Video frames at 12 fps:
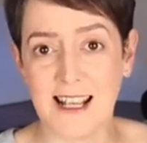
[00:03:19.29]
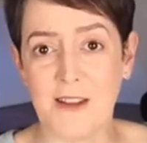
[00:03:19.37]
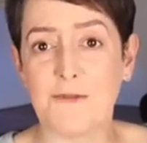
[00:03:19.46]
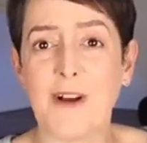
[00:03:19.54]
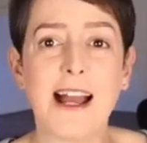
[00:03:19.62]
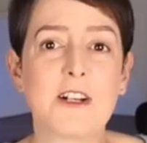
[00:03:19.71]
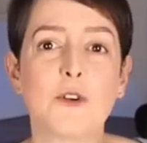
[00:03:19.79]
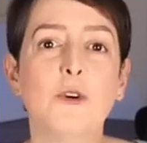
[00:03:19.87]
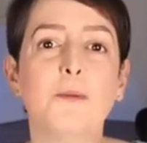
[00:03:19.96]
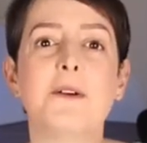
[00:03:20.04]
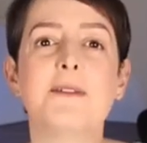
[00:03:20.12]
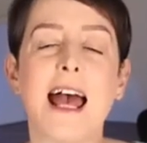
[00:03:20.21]
In fact,
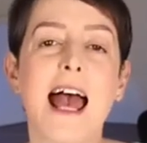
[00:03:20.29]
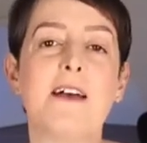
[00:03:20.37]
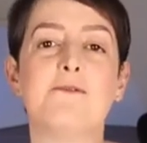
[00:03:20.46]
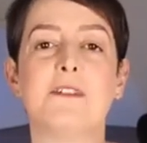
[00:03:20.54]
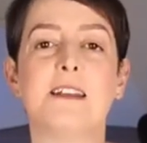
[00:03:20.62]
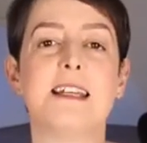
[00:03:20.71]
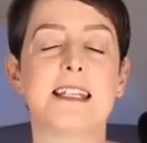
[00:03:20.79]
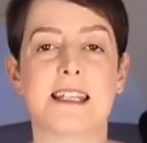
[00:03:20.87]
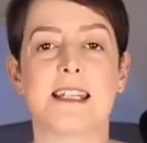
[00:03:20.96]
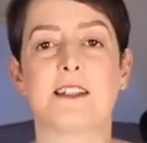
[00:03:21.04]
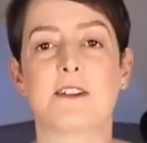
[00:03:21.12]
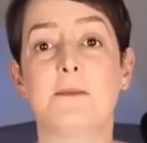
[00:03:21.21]
almost every
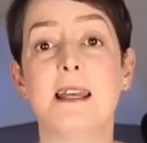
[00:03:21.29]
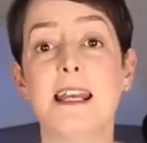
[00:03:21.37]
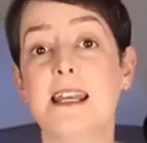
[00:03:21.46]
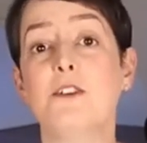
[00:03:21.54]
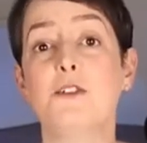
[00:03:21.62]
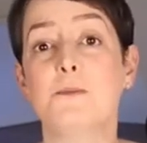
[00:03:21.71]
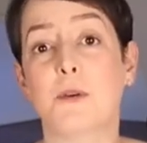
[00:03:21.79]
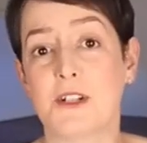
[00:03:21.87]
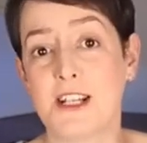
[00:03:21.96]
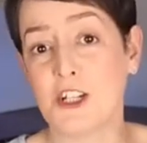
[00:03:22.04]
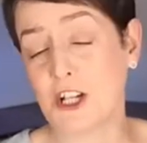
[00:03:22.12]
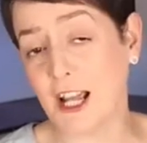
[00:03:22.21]
system in your
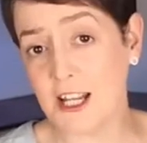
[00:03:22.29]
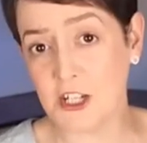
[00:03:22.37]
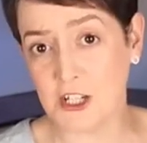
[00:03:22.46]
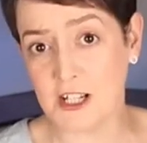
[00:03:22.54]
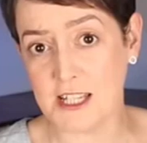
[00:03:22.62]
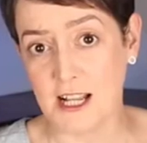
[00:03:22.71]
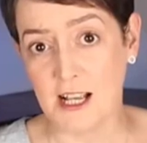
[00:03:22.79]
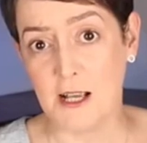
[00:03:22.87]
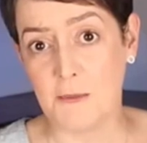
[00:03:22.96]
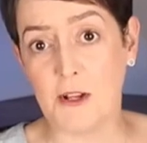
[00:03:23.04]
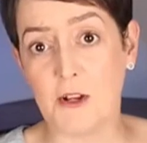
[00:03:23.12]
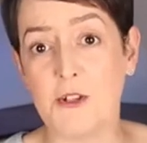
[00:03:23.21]
body changes
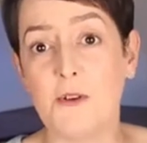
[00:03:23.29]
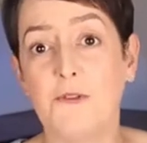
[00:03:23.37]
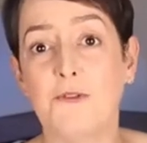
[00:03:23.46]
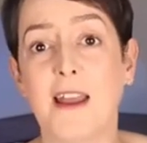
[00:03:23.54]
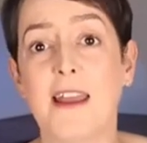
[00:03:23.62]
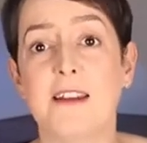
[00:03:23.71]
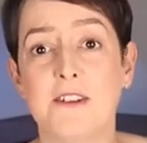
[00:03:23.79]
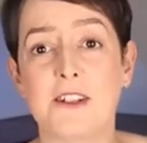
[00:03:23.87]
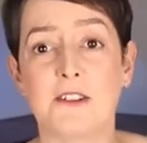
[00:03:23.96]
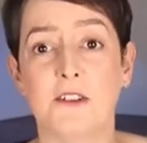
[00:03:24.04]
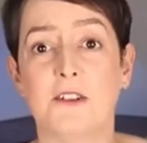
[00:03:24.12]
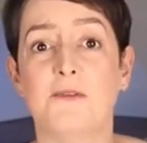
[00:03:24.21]
because your
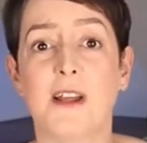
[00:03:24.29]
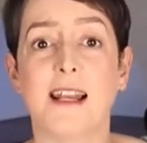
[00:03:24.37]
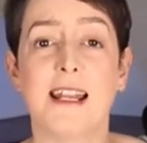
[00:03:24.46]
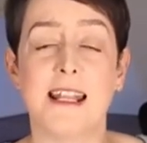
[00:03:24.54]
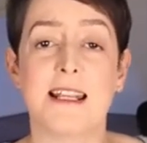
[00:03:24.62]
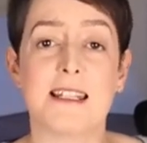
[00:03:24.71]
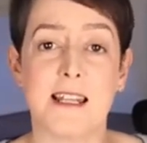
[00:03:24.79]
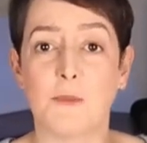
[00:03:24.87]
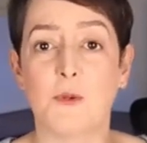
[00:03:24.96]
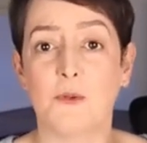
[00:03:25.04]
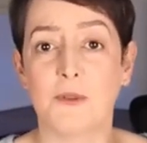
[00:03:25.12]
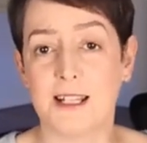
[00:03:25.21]
vagus nerve links them
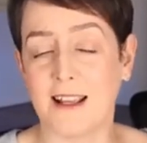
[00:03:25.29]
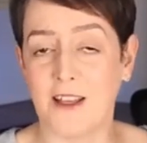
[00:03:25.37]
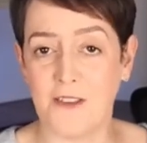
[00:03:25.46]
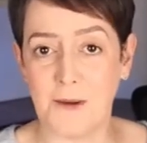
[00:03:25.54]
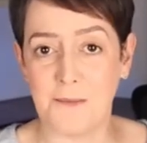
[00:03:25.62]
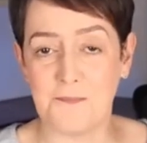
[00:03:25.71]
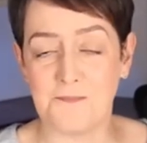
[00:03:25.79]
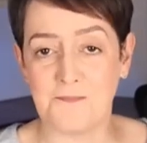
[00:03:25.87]
all together.